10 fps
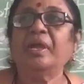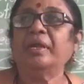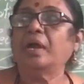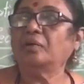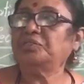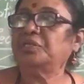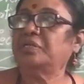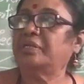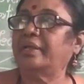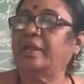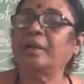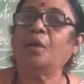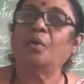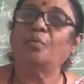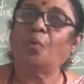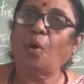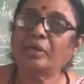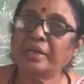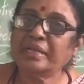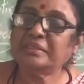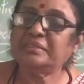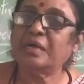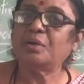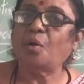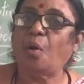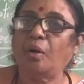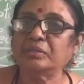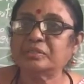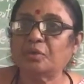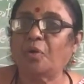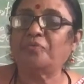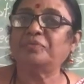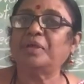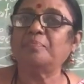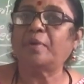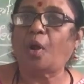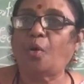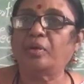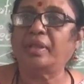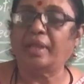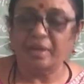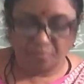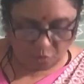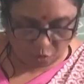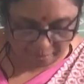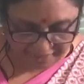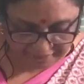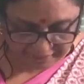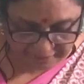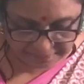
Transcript: Now, children, what is the cause of the Brownian movement?